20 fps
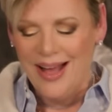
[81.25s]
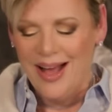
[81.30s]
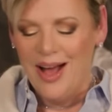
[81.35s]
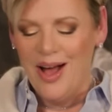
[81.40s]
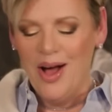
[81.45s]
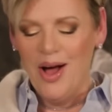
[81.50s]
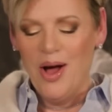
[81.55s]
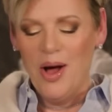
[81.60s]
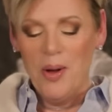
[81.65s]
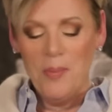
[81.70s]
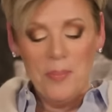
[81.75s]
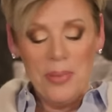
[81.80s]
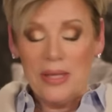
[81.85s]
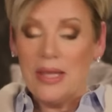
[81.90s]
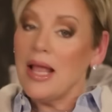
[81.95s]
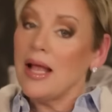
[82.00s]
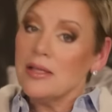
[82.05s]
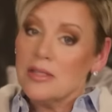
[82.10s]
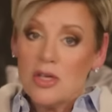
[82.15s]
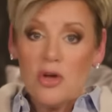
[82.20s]
But
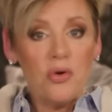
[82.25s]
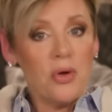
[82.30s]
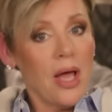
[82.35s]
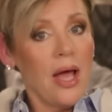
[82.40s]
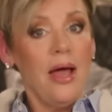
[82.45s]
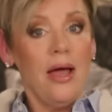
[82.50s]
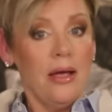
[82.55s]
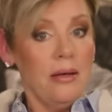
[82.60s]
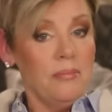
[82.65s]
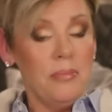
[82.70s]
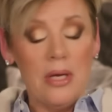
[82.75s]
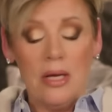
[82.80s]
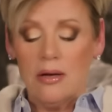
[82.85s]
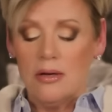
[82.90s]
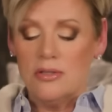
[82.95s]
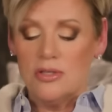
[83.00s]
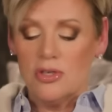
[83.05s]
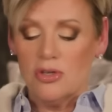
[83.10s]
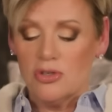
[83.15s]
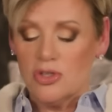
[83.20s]
that's okay
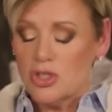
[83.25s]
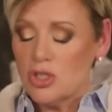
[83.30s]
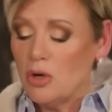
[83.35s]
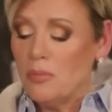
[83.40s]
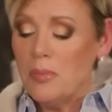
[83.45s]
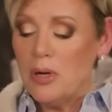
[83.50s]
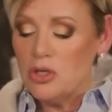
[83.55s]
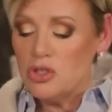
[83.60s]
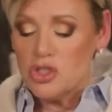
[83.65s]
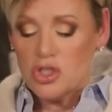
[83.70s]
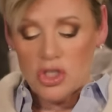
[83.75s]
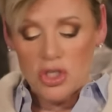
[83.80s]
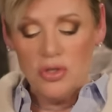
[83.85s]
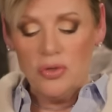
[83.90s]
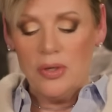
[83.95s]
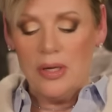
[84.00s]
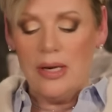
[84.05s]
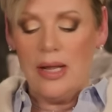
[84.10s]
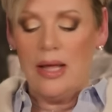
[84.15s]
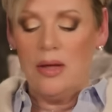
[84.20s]
because there's so much
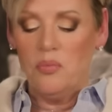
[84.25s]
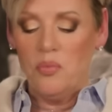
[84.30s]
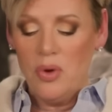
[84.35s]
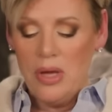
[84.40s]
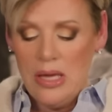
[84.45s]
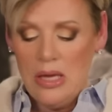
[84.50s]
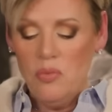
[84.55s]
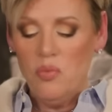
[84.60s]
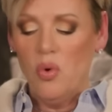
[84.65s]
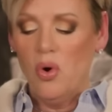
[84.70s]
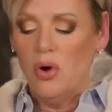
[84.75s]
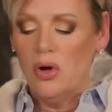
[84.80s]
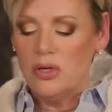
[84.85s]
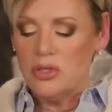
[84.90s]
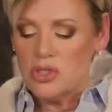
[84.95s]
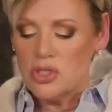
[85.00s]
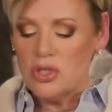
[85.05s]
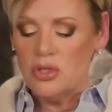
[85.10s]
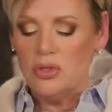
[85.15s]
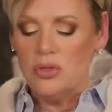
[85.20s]
to it and we
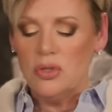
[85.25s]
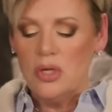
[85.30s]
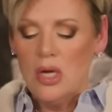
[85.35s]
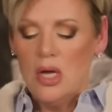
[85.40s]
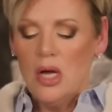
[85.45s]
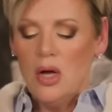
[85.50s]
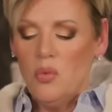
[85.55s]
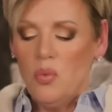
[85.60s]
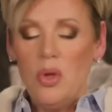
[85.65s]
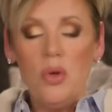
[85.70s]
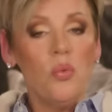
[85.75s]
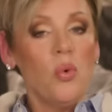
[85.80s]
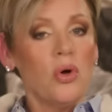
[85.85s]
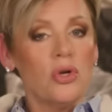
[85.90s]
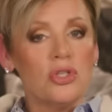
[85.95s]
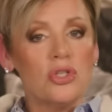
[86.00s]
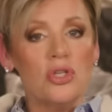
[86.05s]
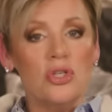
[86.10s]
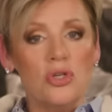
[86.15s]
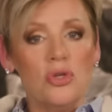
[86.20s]
want to
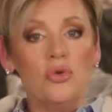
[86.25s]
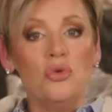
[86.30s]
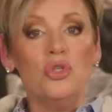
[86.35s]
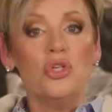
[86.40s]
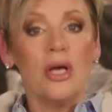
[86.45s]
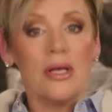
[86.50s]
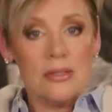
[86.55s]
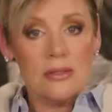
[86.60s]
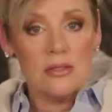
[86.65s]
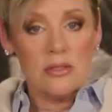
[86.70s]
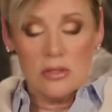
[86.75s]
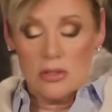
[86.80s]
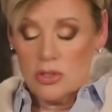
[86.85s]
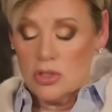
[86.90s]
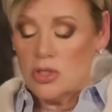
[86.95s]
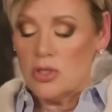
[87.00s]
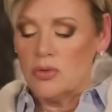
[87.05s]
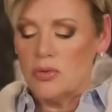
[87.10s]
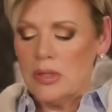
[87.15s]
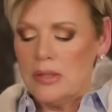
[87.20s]
do justice
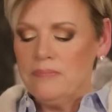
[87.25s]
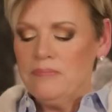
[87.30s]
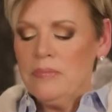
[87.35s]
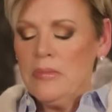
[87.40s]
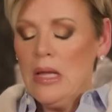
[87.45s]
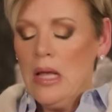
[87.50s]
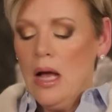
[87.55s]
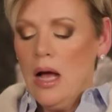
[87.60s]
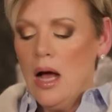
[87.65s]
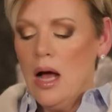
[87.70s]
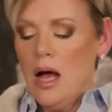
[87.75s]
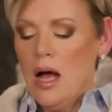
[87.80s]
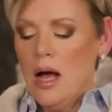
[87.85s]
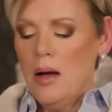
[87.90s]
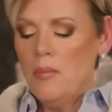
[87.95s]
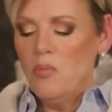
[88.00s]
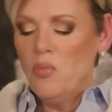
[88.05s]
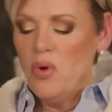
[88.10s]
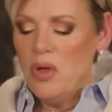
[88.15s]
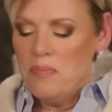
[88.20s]
to it.
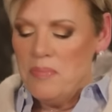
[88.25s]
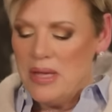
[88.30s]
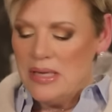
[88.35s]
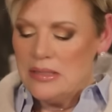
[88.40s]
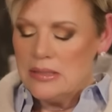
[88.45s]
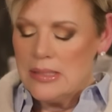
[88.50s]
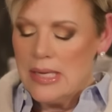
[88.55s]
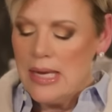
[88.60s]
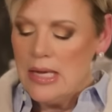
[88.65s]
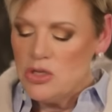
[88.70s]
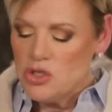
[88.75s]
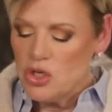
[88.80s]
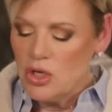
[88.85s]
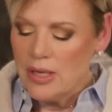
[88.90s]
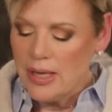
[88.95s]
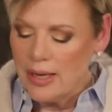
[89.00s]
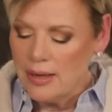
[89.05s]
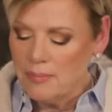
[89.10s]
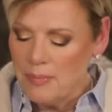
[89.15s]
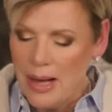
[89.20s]
We've been
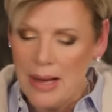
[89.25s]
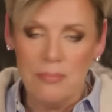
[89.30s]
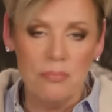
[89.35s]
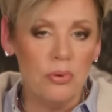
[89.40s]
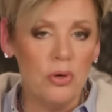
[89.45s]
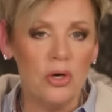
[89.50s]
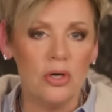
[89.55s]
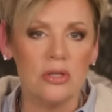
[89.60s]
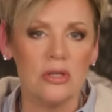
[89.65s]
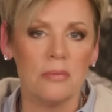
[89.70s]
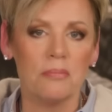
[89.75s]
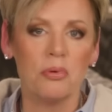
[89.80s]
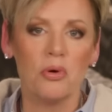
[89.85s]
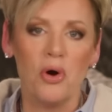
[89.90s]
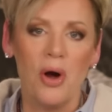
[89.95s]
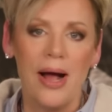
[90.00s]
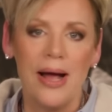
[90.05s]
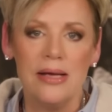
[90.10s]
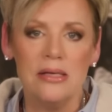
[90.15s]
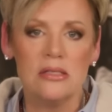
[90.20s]
teaching out of my book, The
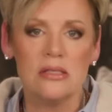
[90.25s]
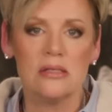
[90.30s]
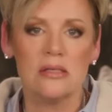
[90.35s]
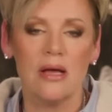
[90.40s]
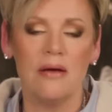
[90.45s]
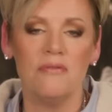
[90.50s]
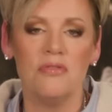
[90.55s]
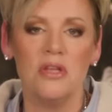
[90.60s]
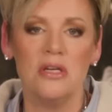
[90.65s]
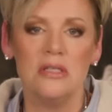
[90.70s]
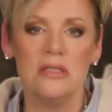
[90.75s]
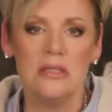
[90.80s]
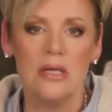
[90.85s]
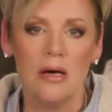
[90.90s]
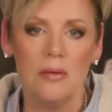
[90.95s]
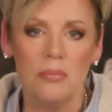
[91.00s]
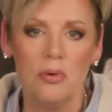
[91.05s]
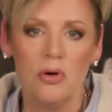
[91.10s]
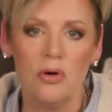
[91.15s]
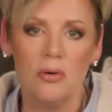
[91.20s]
Price of the
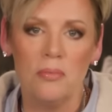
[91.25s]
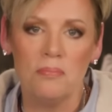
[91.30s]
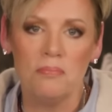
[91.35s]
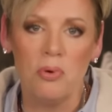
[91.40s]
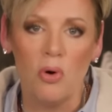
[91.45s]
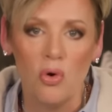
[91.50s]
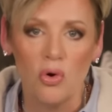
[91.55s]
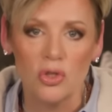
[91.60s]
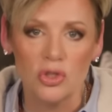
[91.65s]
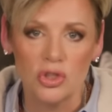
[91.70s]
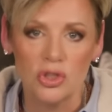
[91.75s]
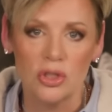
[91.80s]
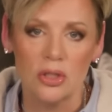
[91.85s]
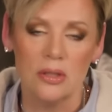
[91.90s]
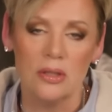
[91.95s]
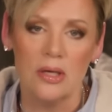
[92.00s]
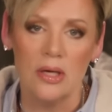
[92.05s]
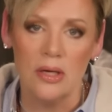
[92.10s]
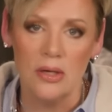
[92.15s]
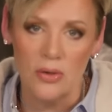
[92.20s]
Double
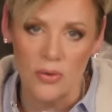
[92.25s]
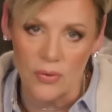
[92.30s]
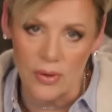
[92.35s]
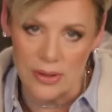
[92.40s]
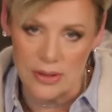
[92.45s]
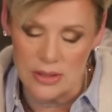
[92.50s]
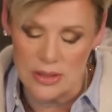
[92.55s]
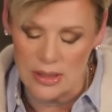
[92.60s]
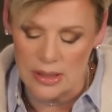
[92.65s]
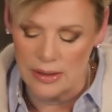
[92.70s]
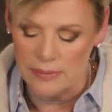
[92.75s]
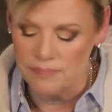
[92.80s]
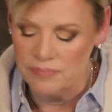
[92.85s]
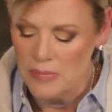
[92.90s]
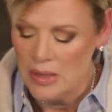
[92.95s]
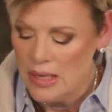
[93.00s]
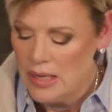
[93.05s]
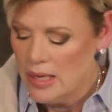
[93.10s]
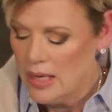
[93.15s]
Portion Anointing.